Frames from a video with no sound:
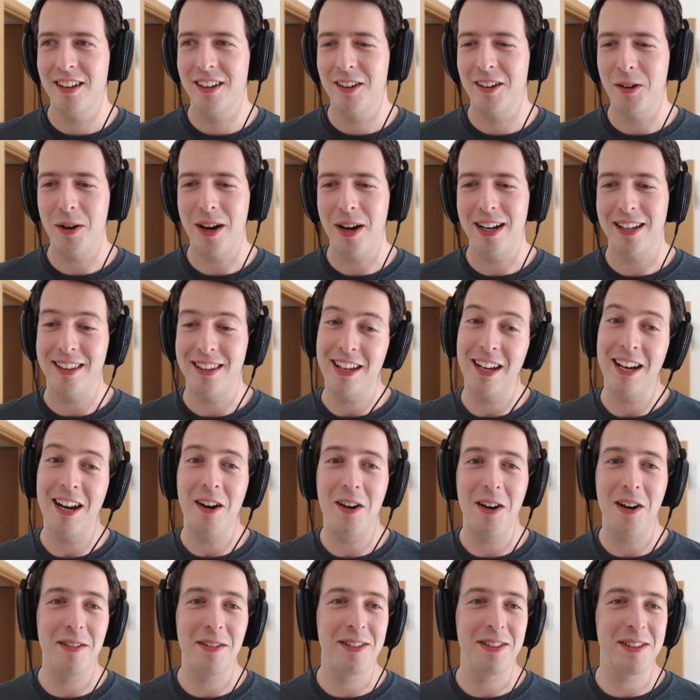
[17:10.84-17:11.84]
All right, and
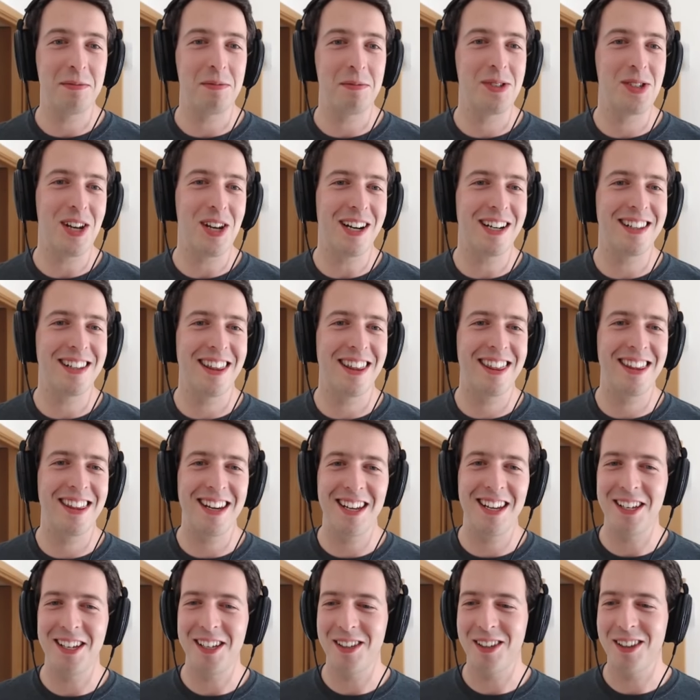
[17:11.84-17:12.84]
now I have to start
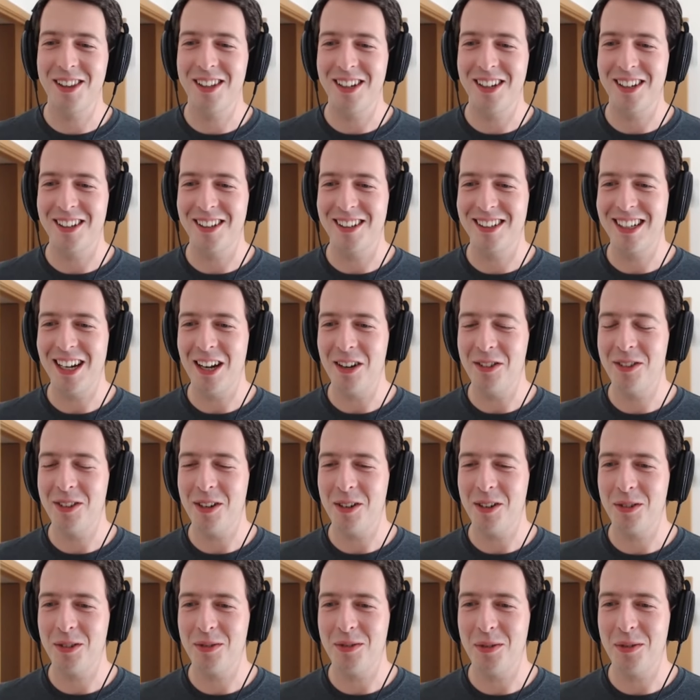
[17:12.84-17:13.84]
three, three
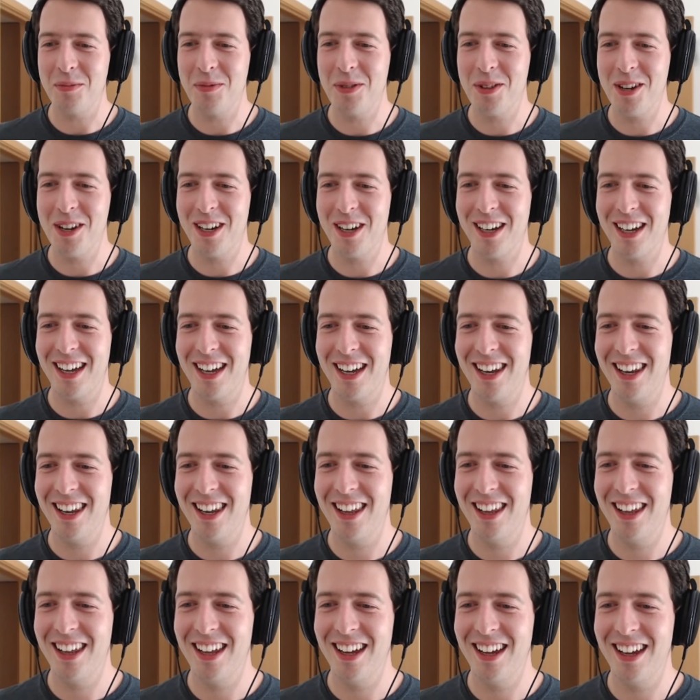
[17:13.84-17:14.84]
countdown from three
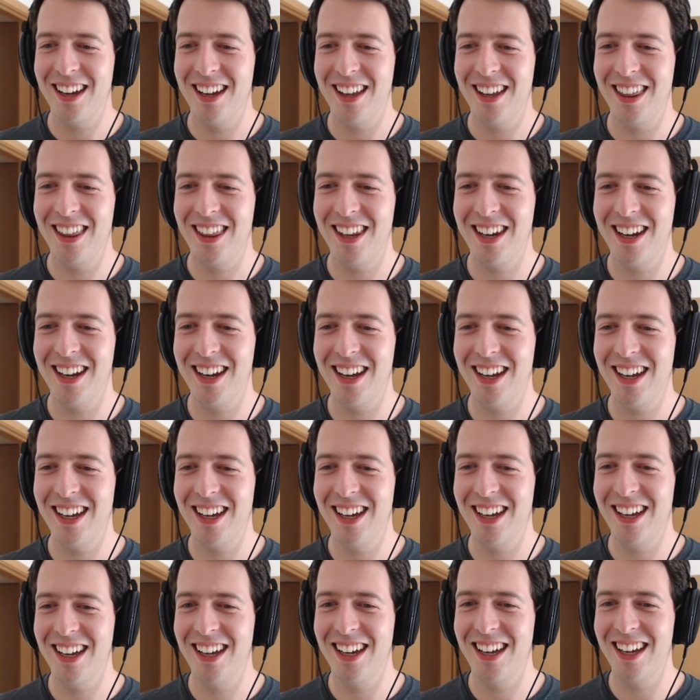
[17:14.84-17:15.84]
again.
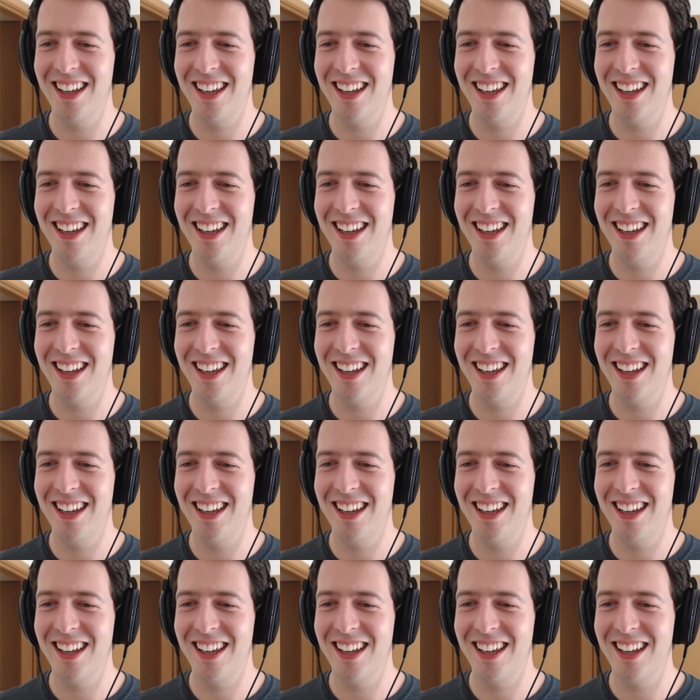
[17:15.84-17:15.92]
Three,